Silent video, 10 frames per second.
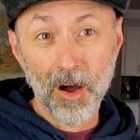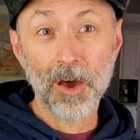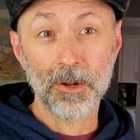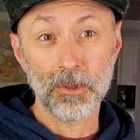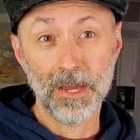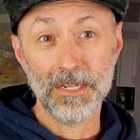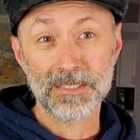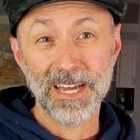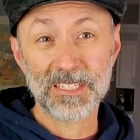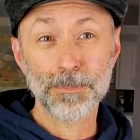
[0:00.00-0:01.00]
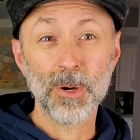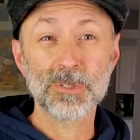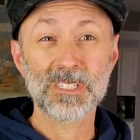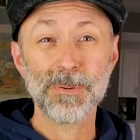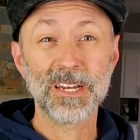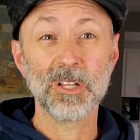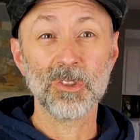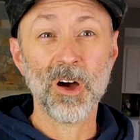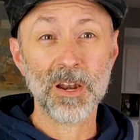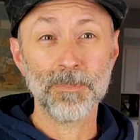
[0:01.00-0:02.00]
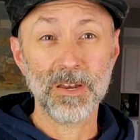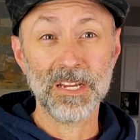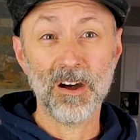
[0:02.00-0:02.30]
on a light as opposed to spending a lot of money